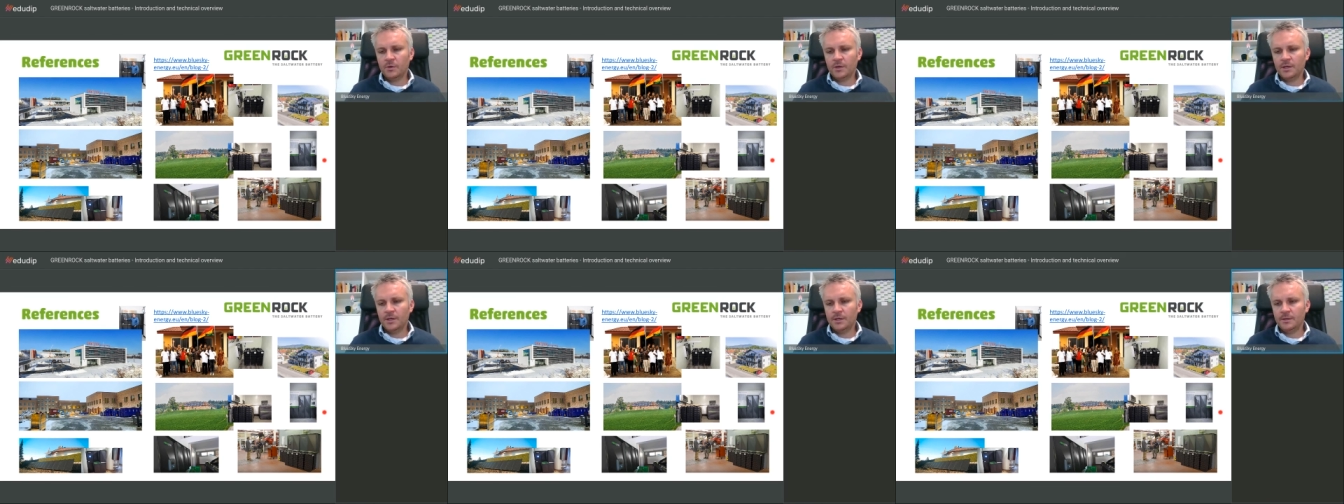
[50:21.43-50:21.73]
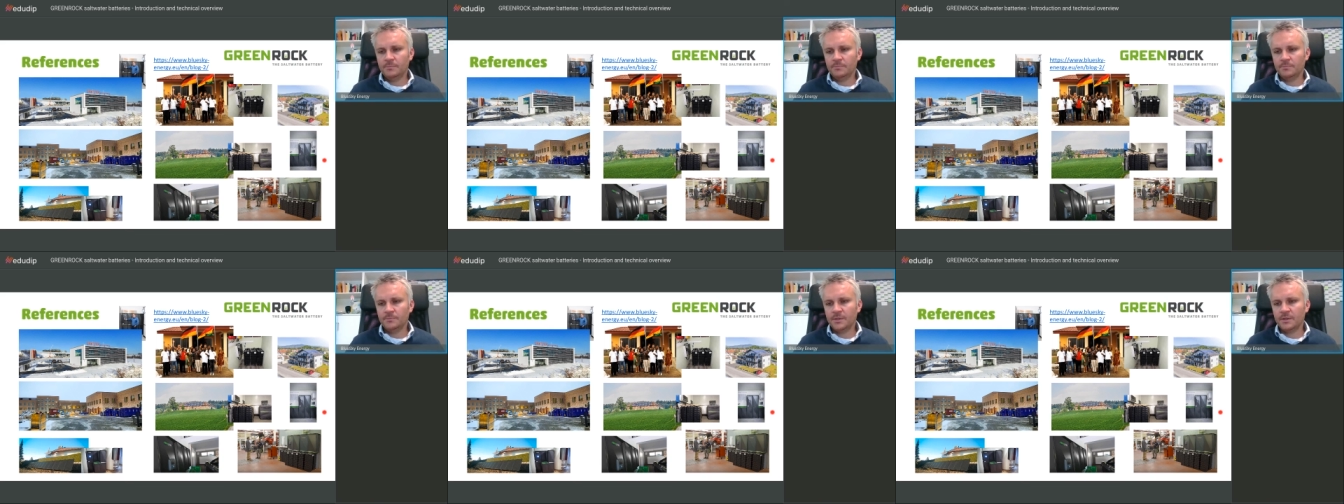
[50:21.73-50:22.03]
All
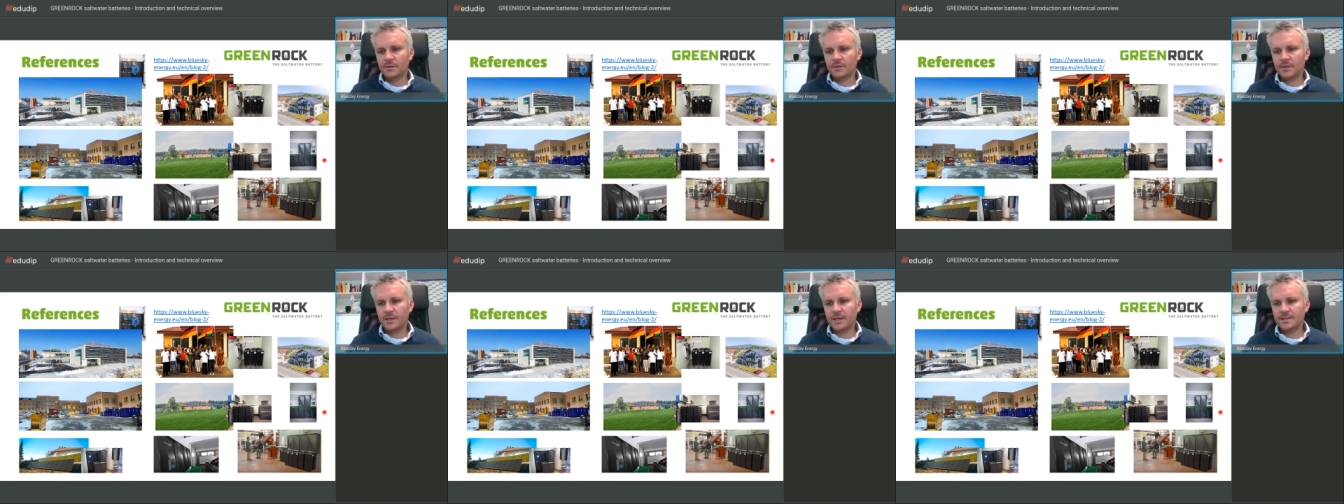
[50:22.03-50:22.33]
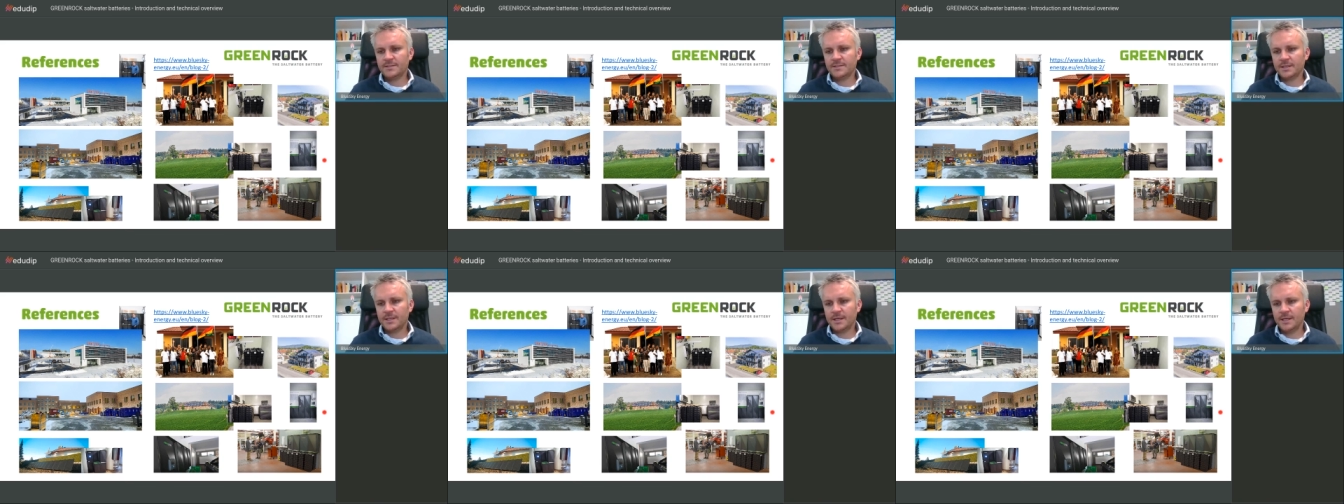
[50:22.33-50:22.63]
the best.
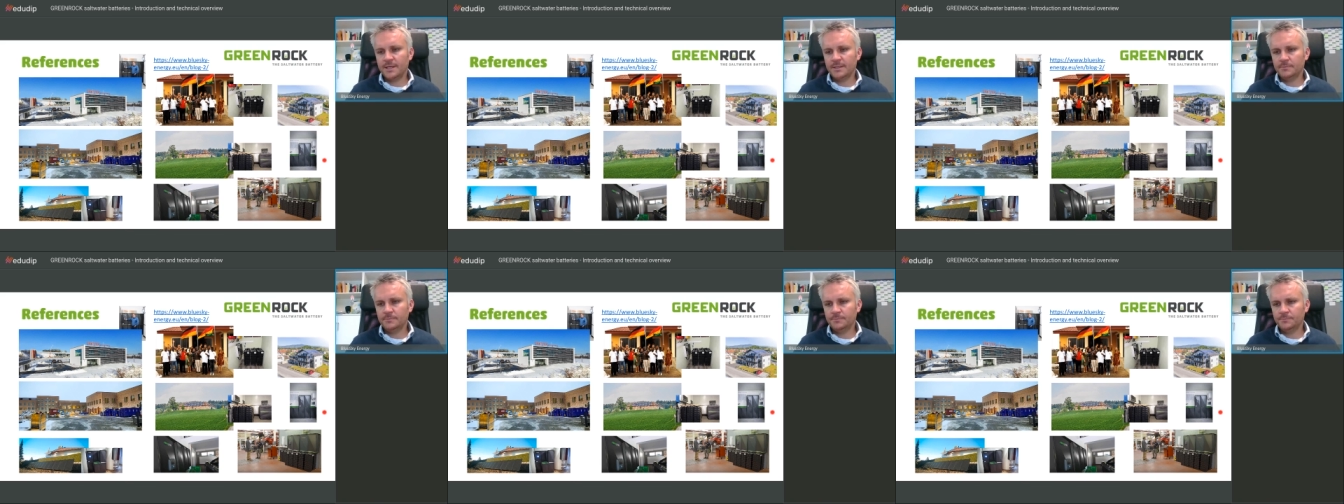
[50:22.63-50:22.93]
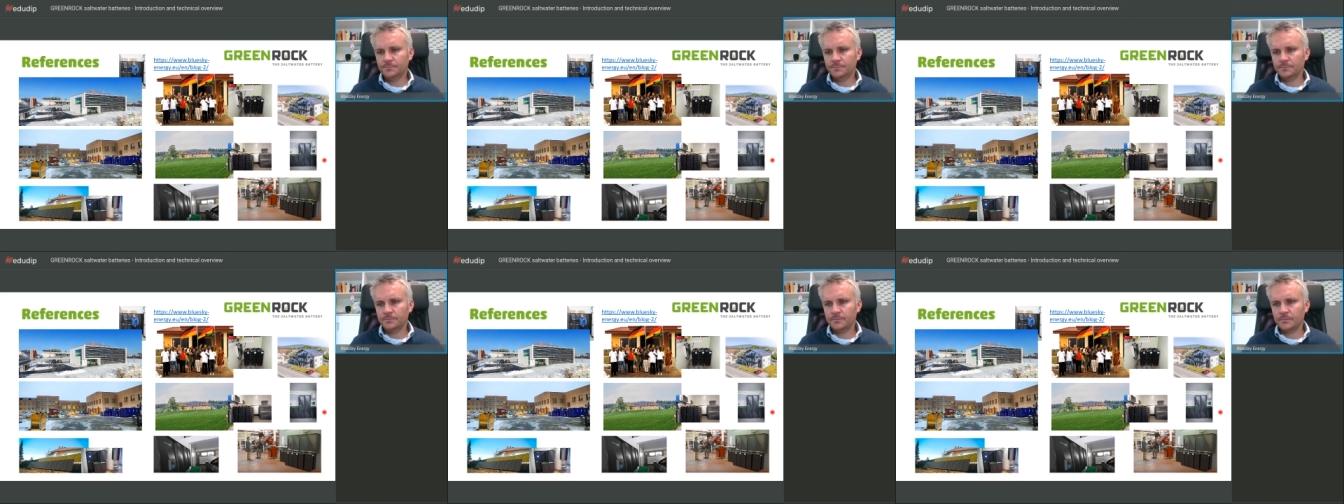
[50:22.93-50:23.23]
Ciao
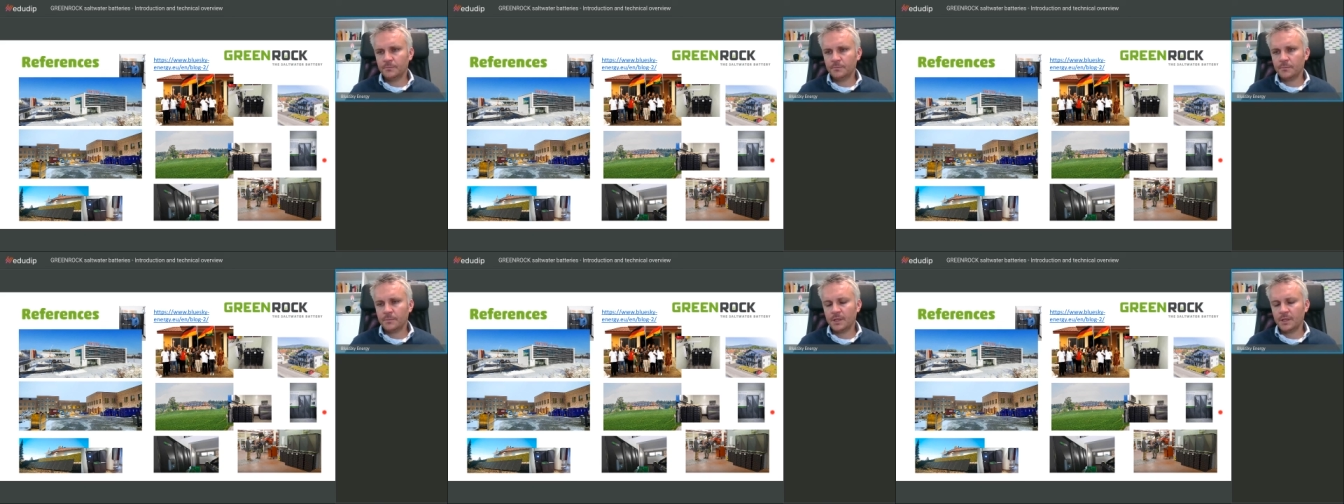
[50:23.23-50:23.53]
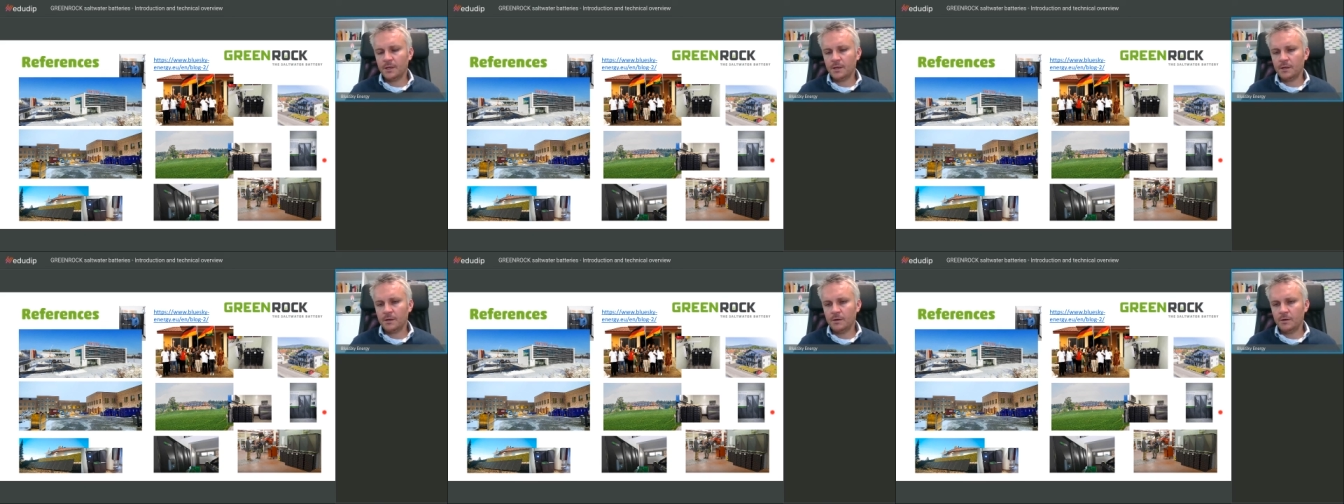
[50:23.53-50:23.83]
from
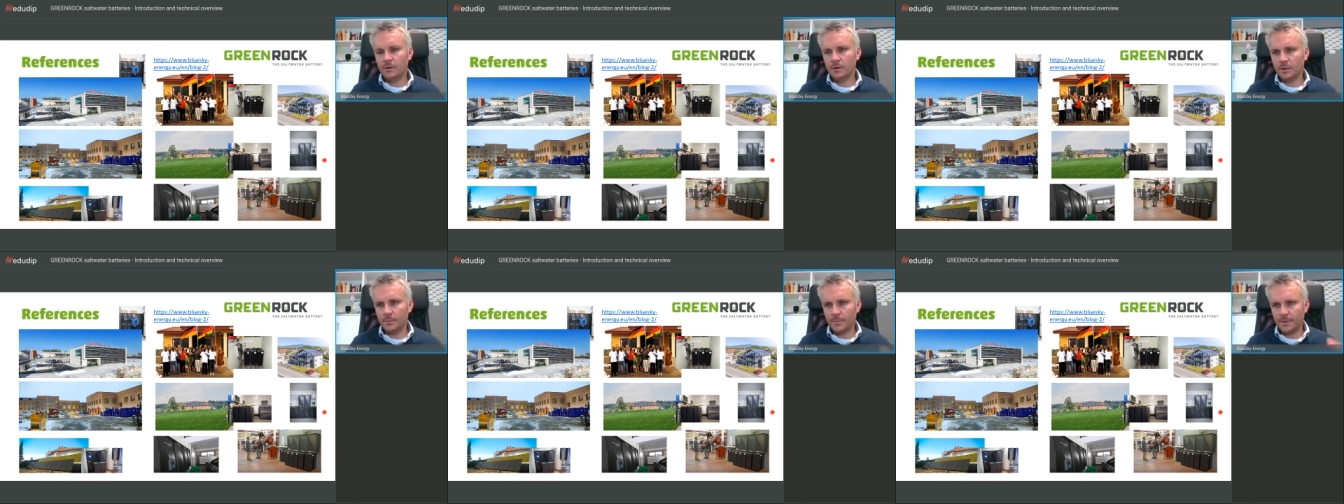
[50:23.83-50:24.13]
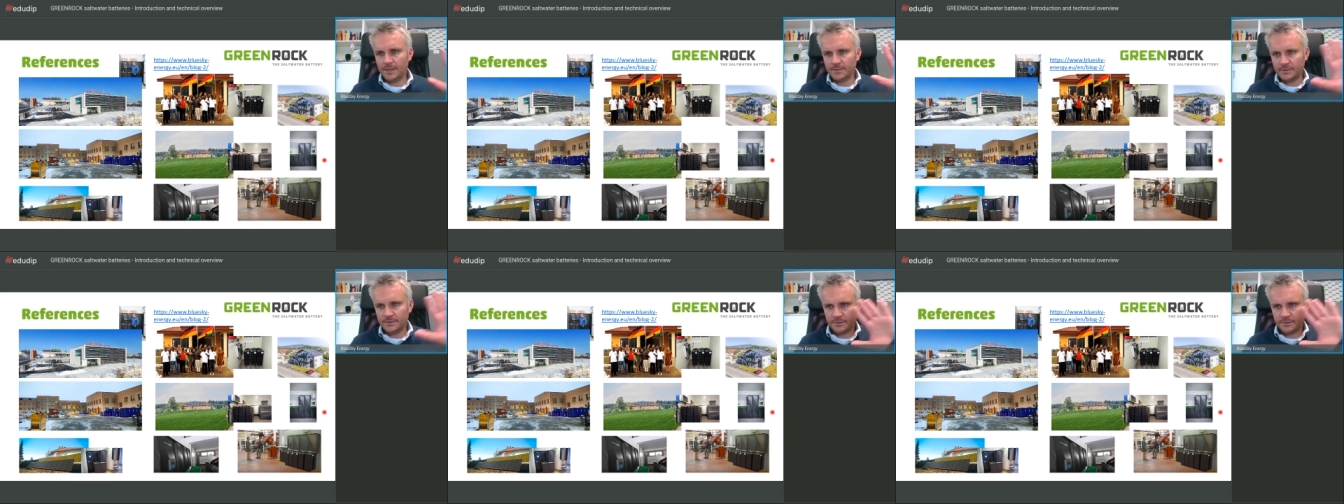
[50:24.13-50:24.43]
Austria.
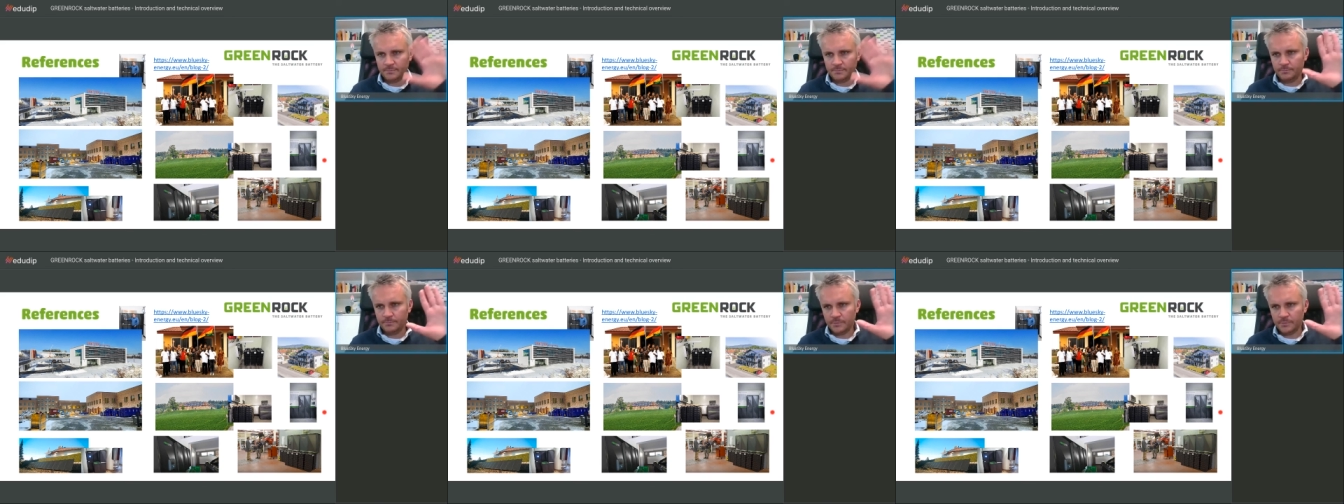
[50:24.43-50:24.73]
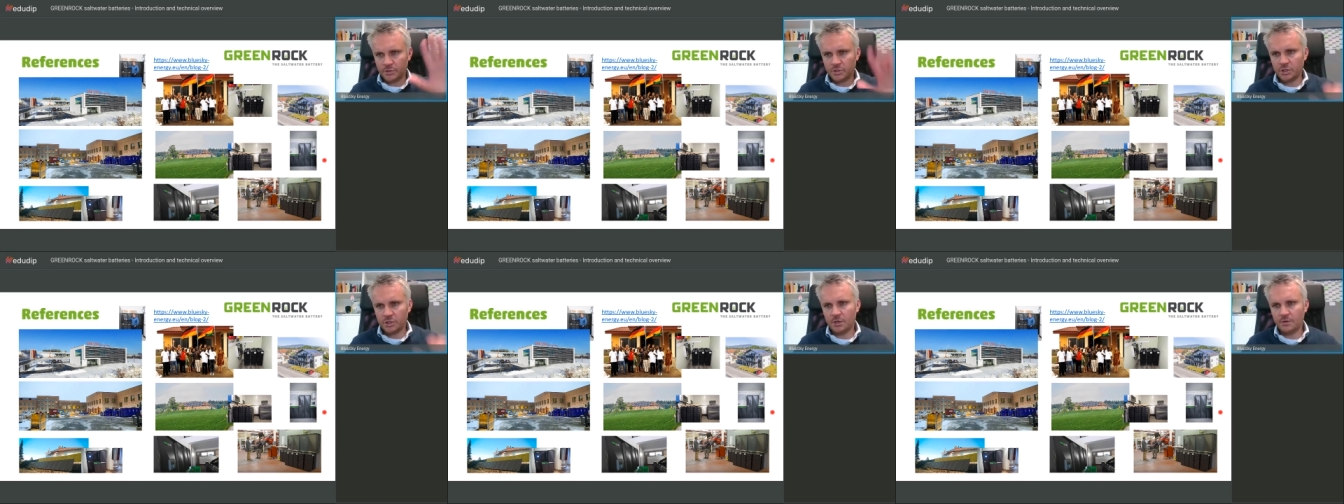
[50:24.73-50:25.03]
Talk to you
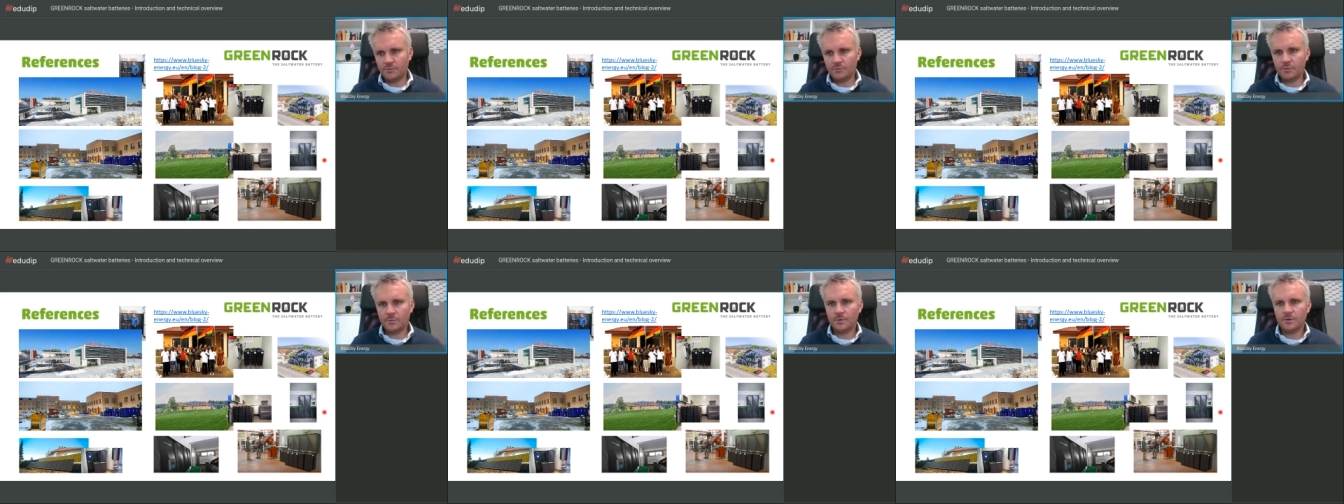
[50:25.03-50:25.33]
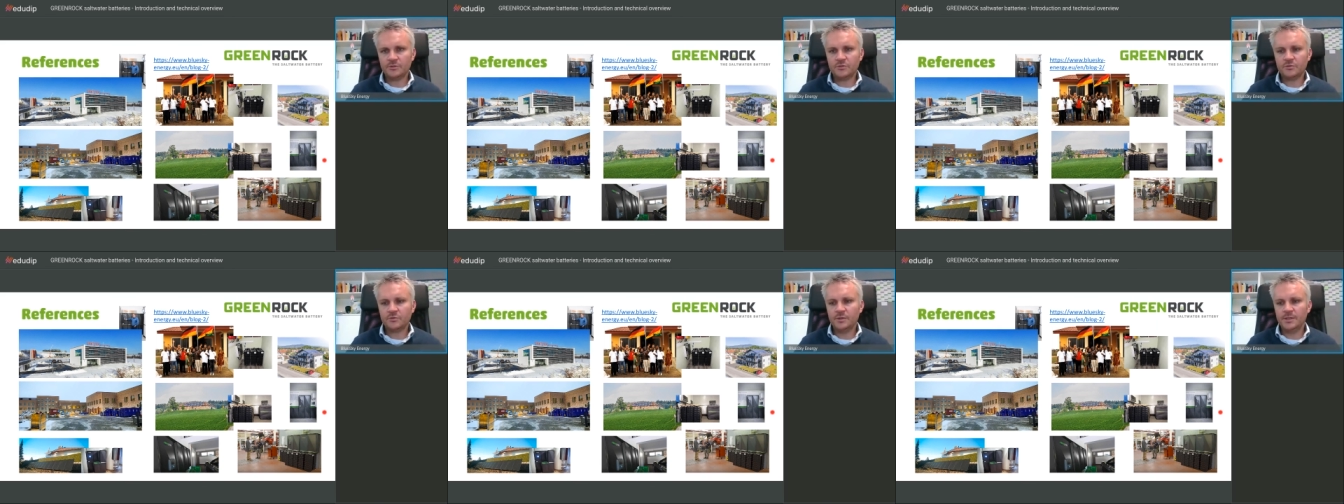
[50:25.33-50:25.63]
soon.
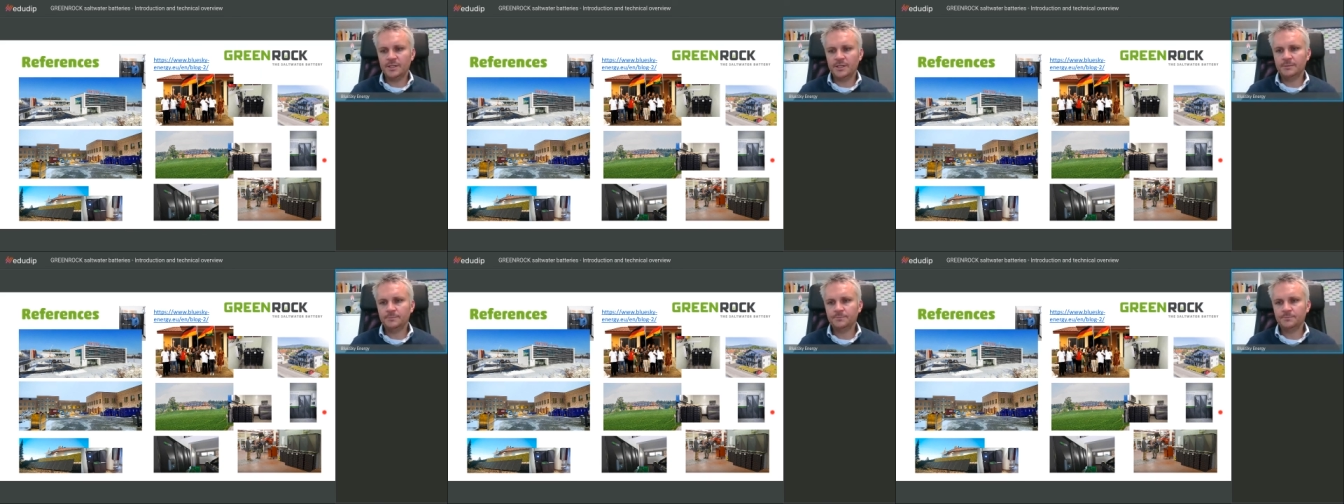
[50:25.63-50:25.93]
Bye-bye.